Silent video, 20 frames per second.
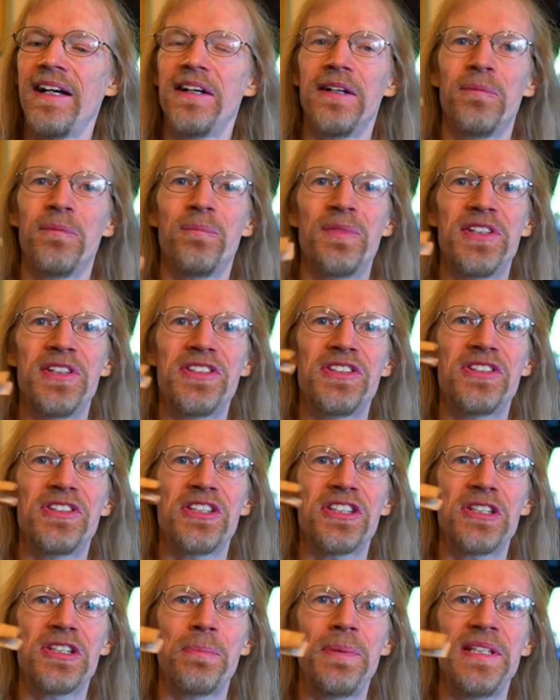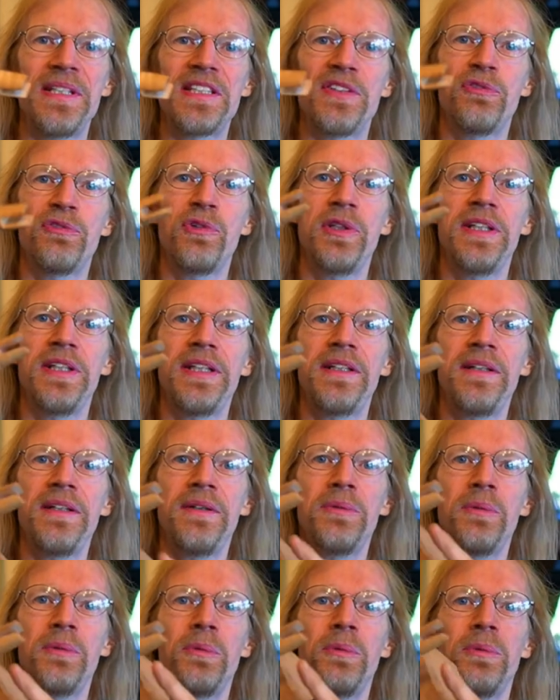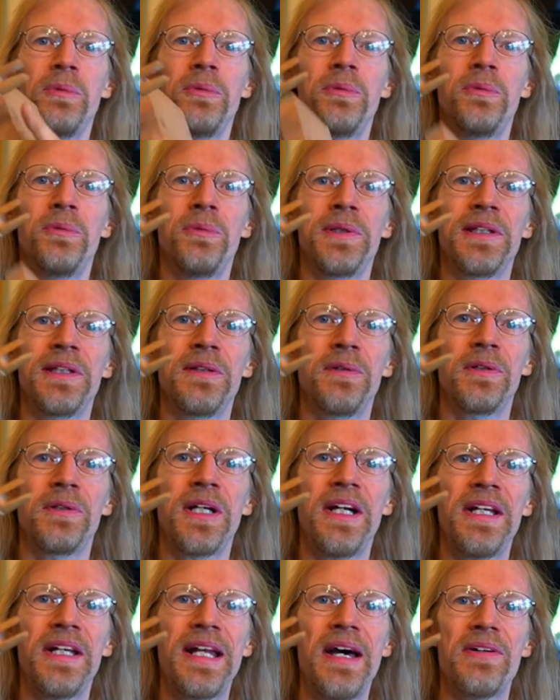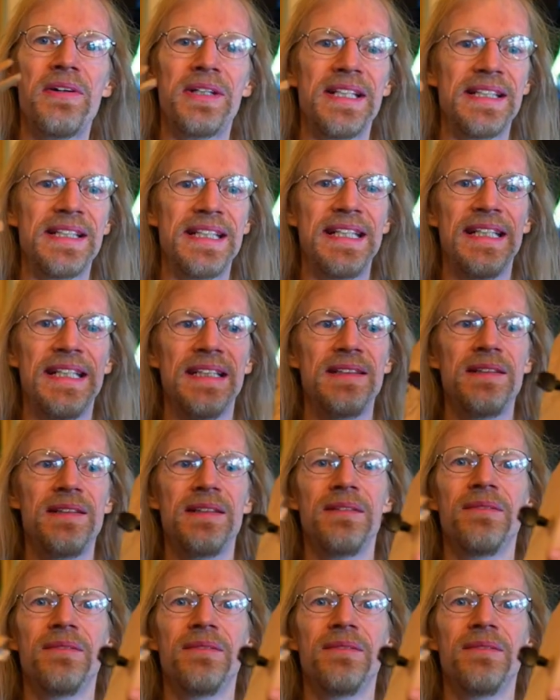This is just a piece of wood with a little cutout at the end.